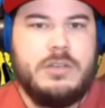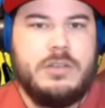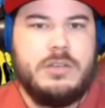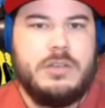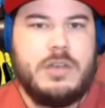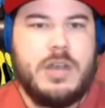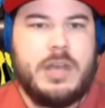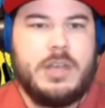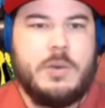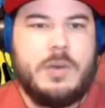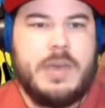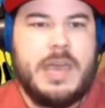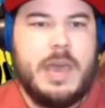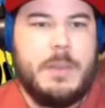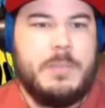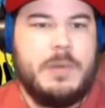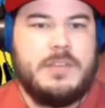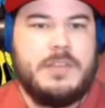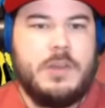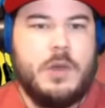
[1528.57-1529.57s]
No, you
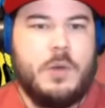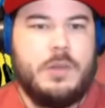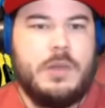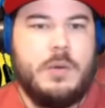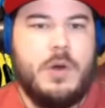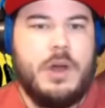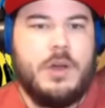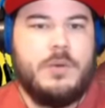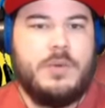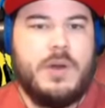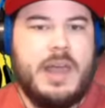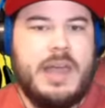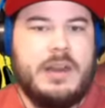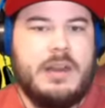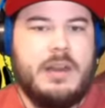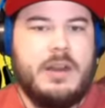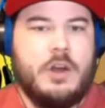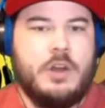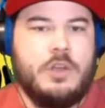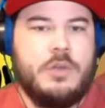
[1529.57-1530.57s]
can't be the only one, right?
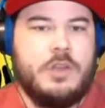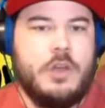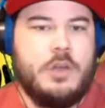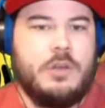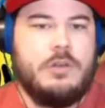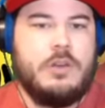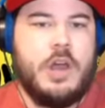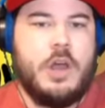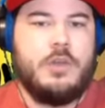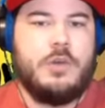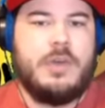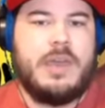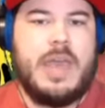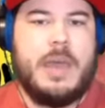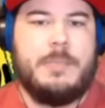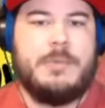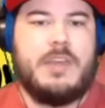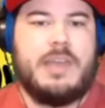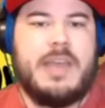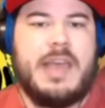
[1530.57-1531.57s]
Are you the, no, you
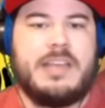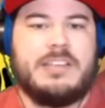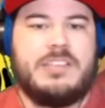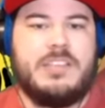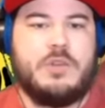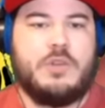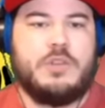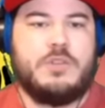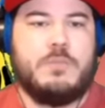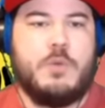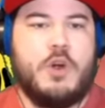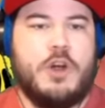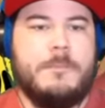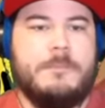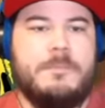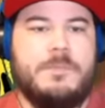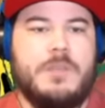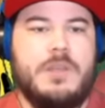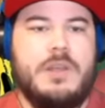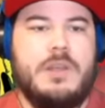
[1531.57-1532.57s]
can't be the, yeah, see, there's more.
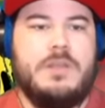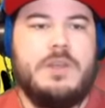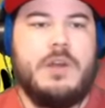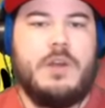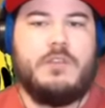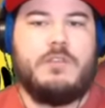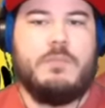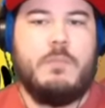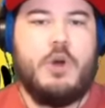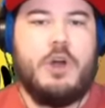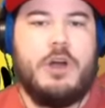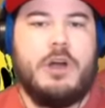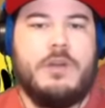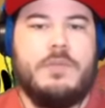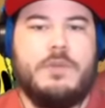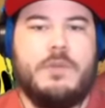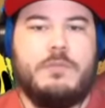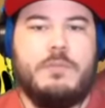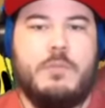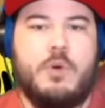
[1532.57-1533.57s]
There's more,
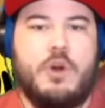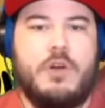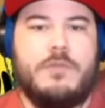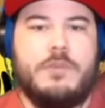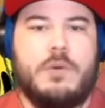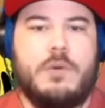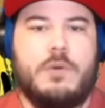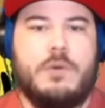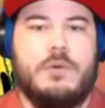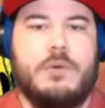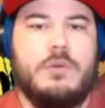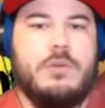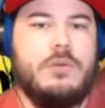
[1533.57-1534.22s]
there's more of you.